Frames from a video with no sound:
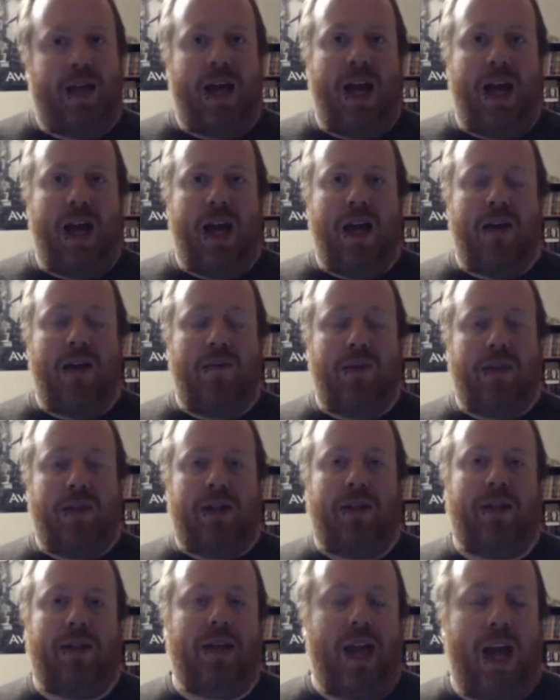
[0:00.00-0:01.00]
and with
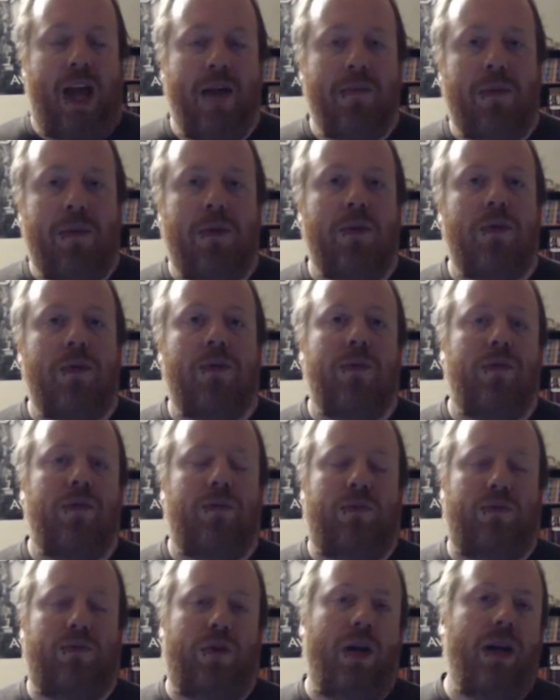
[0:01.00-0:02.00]
Campbell
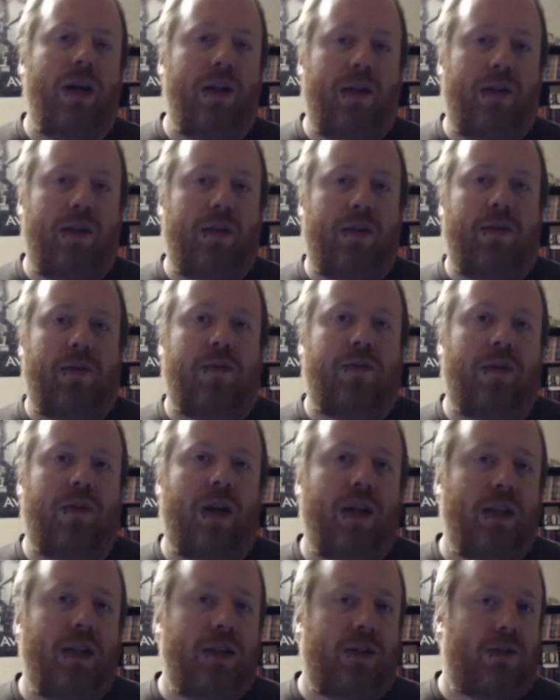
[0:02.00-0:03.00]
running
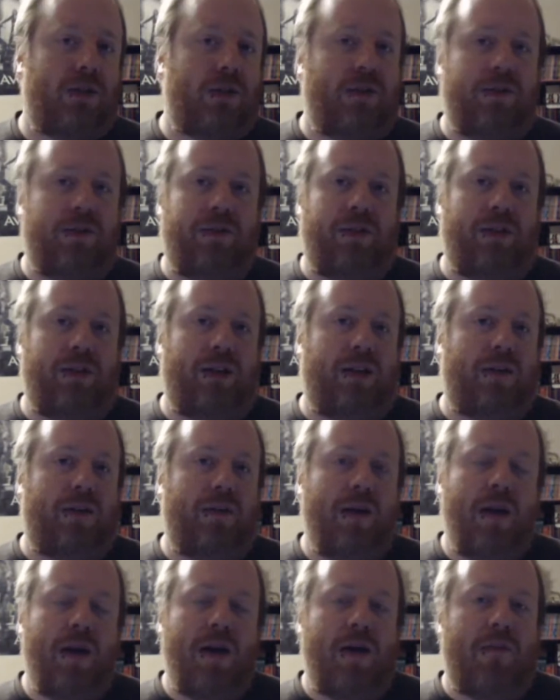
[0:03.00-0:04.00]
sort of
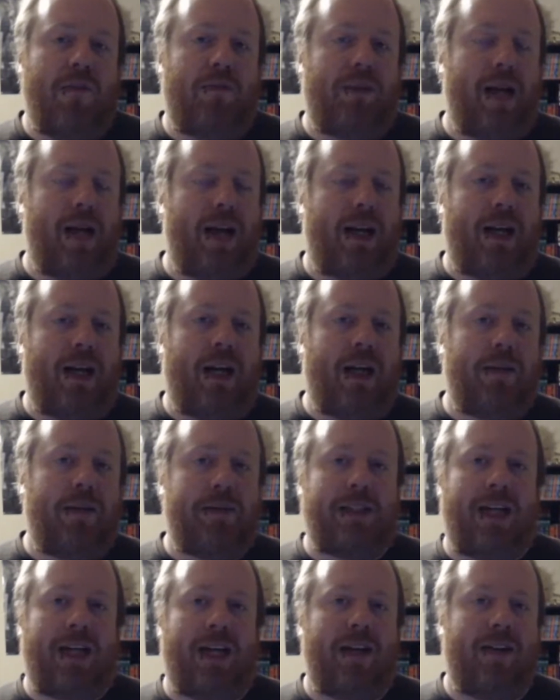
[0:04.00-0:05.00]
black
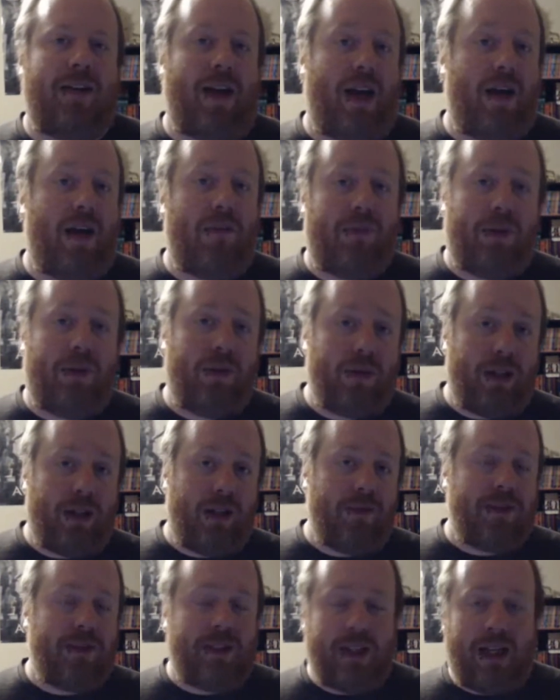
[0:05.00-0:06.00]
ops kind of hound
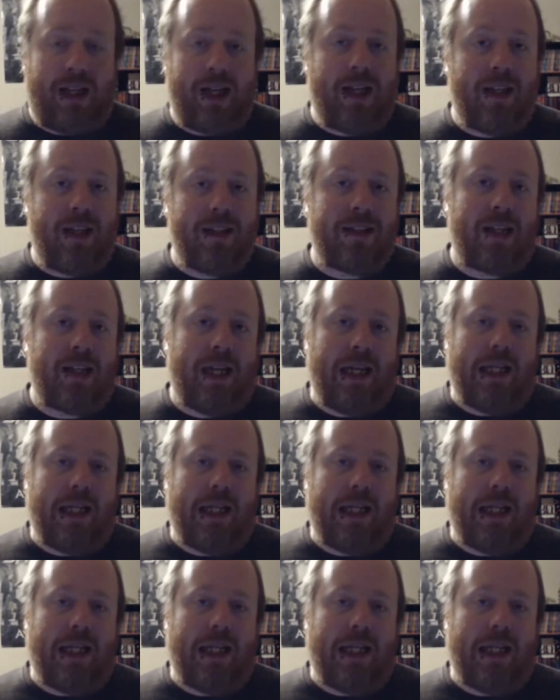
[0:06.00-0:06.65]
programs that he has,